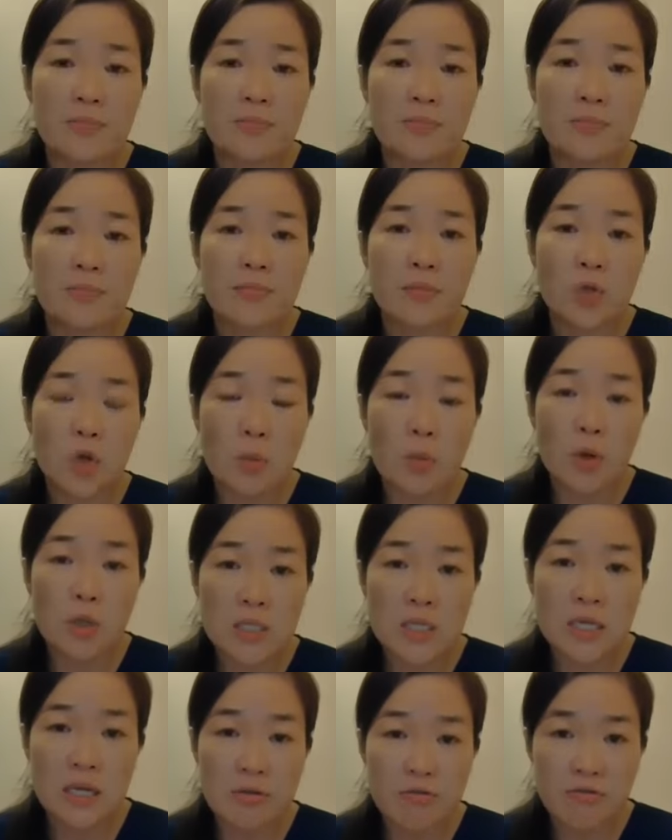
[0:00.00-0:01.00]
thrombotic
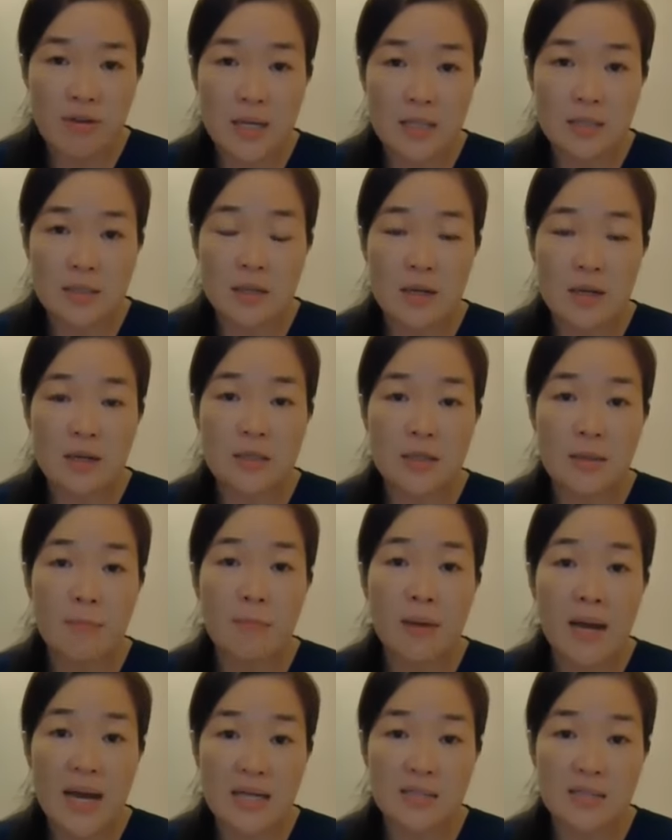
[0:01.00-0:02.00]
effects, uh, the
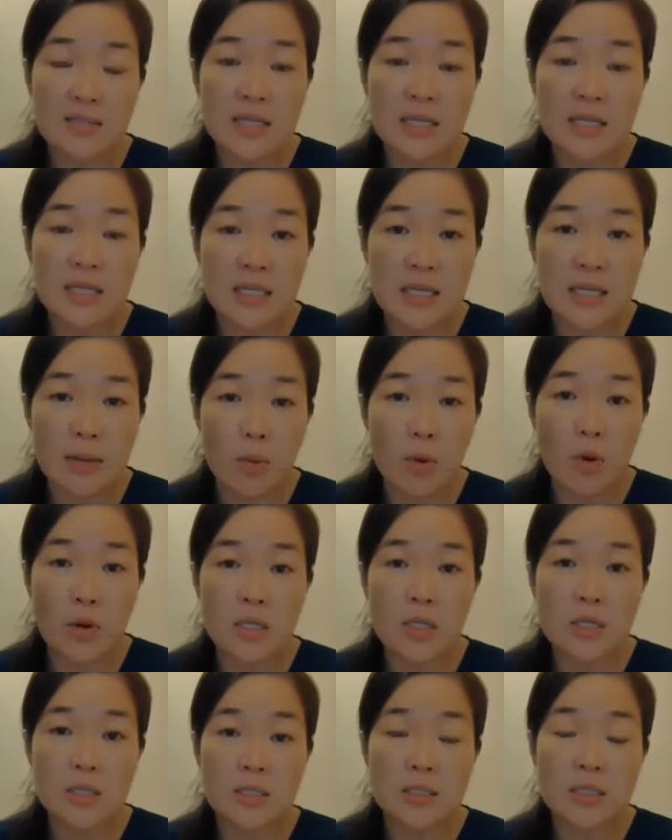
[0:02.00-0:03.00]
plaques in their
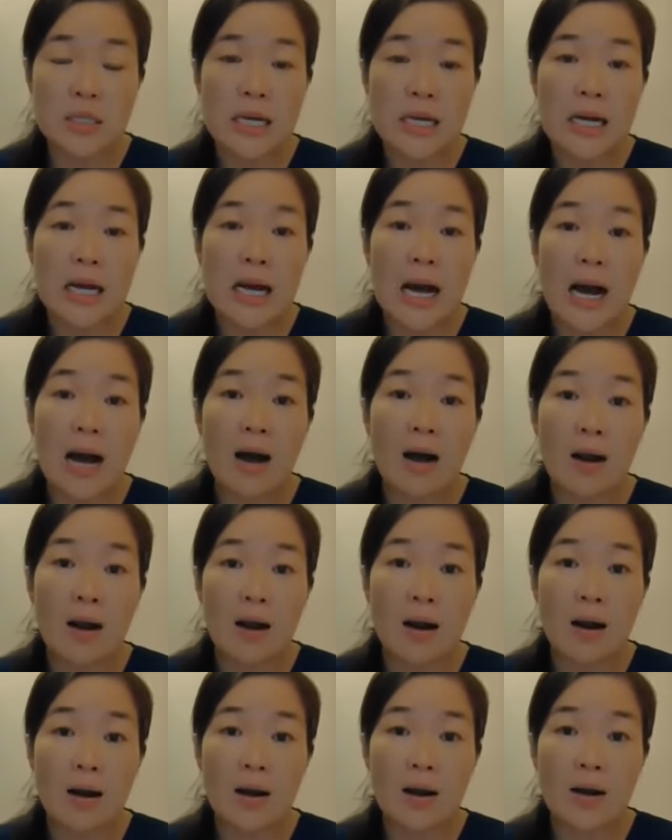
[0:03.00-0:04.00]
bodies
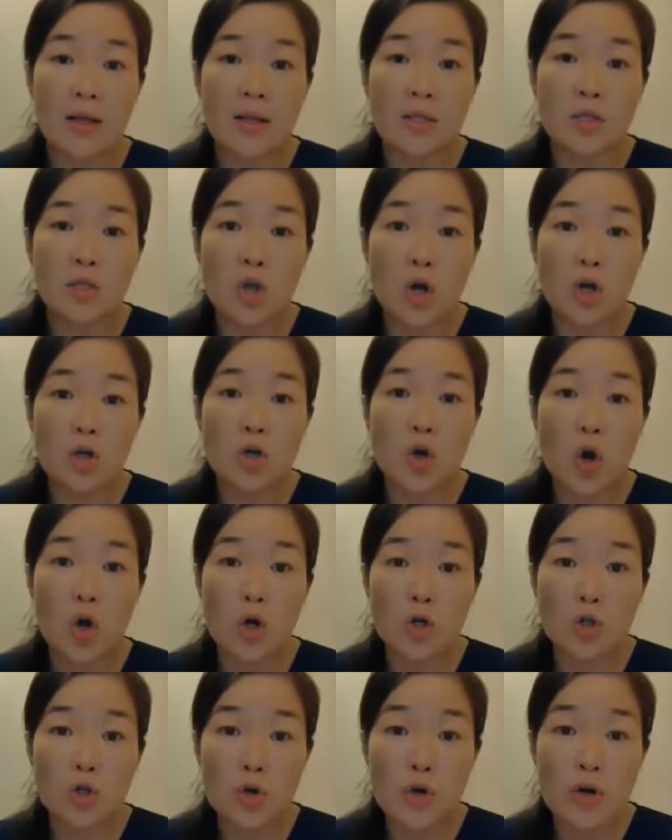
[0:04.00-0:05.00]
are not
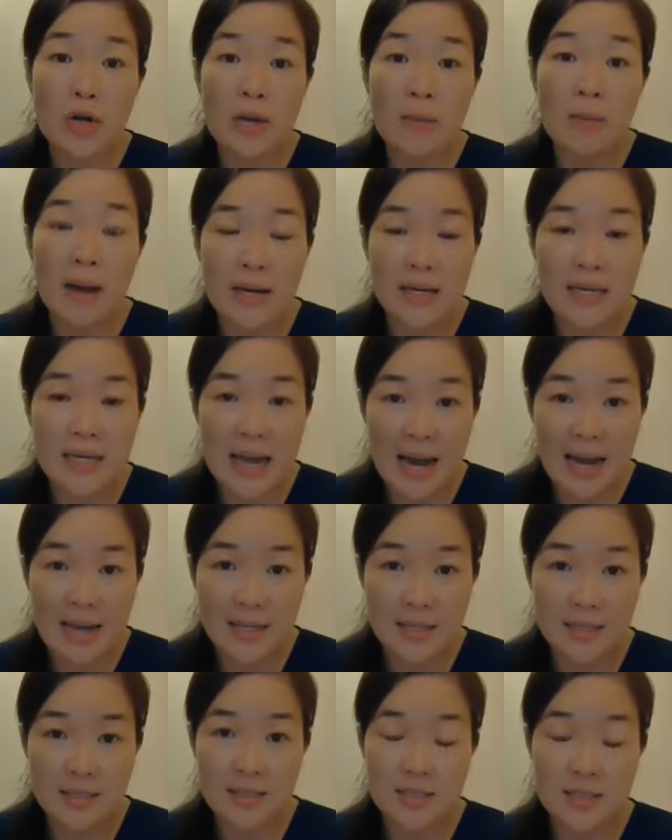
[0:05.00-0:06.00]
controlling by
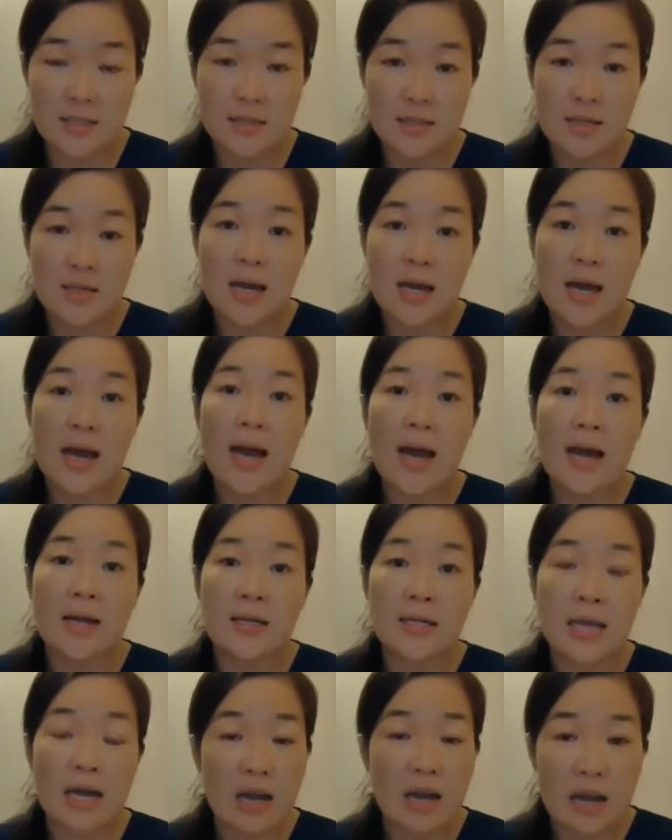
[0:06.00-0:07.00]
diet
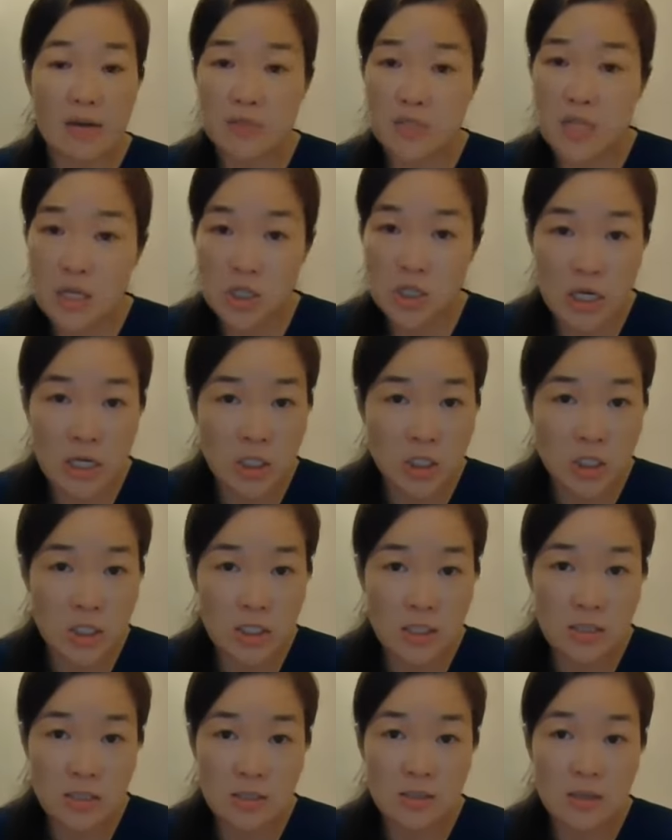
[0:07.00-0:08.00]
and their lifestyle
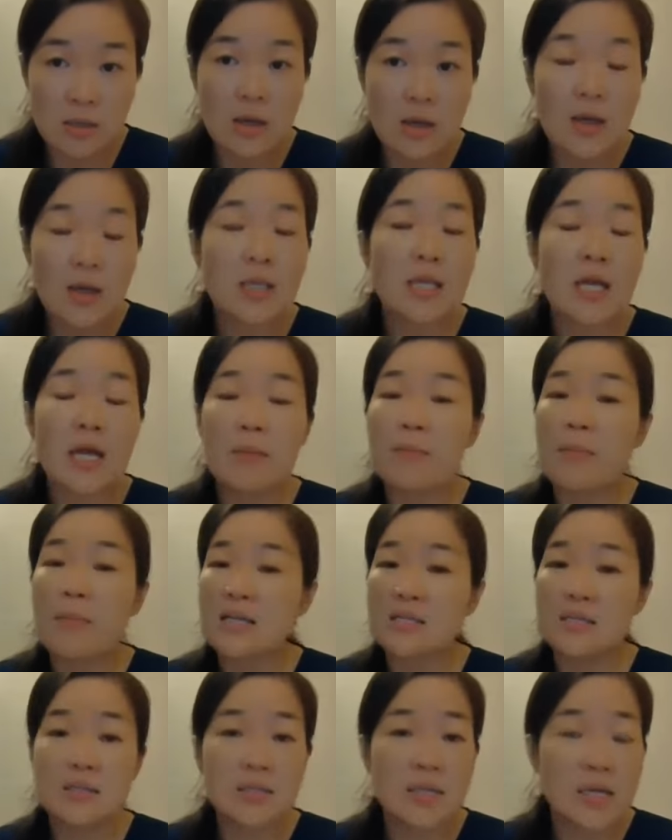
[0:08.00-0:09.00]
changes, they
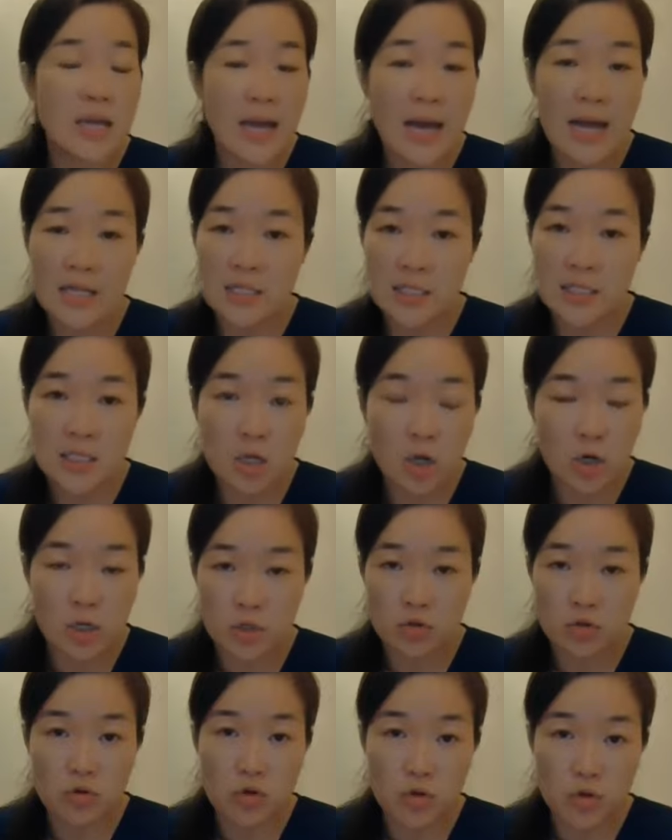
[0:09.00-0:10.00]
must take
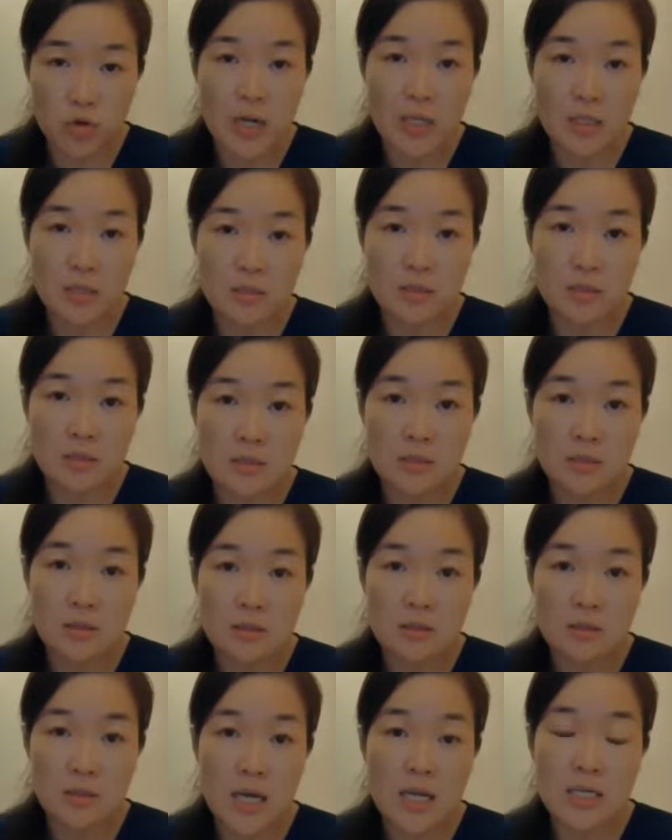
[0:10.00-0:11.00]
anti-cholesterol drugs.
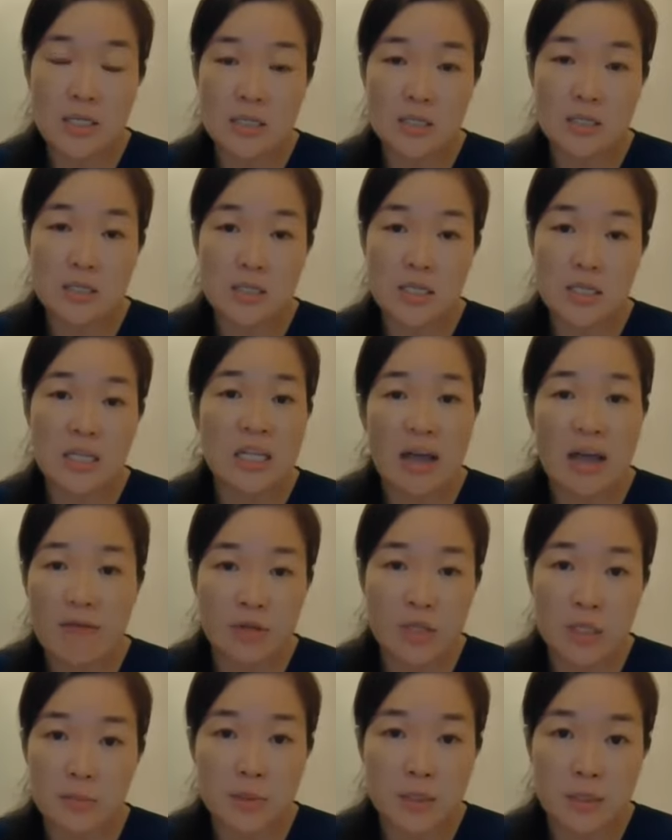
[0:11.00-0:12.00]
That is
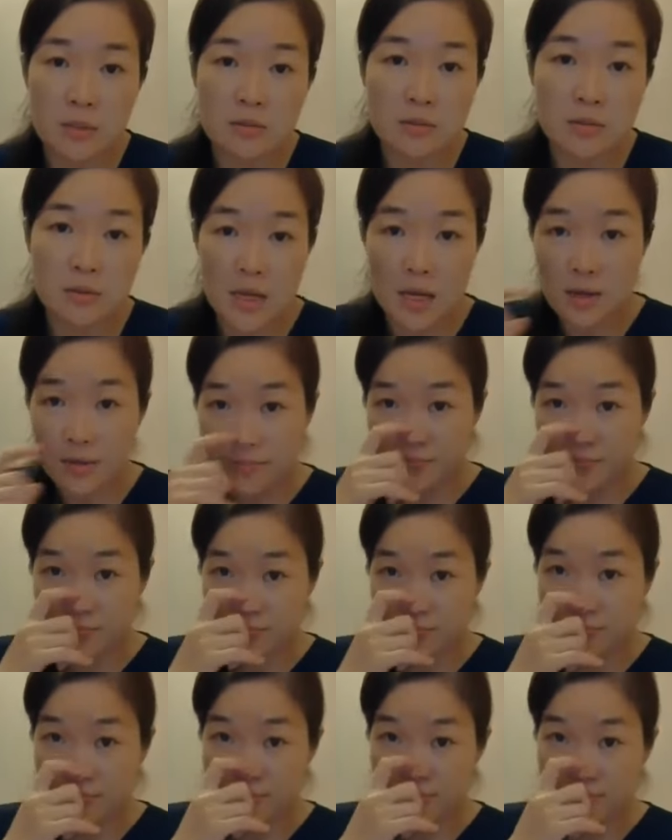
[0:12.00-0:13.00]
inevitable. Yeah.
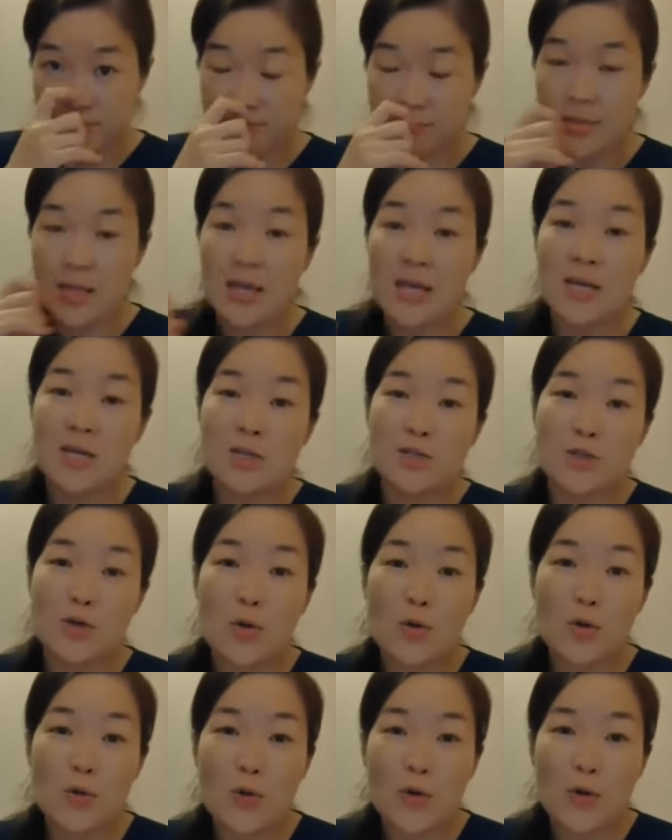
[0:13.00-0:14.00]

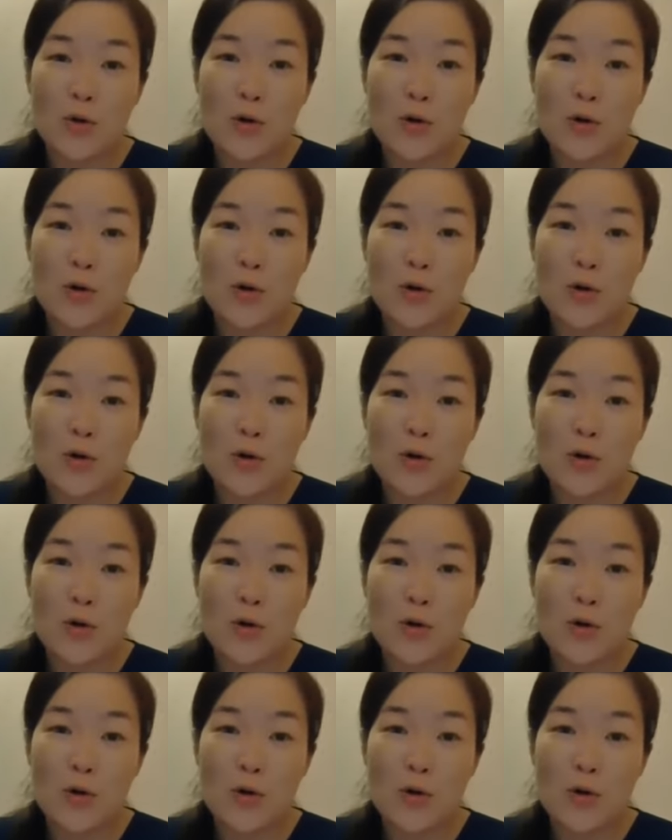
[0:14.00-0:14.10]
So,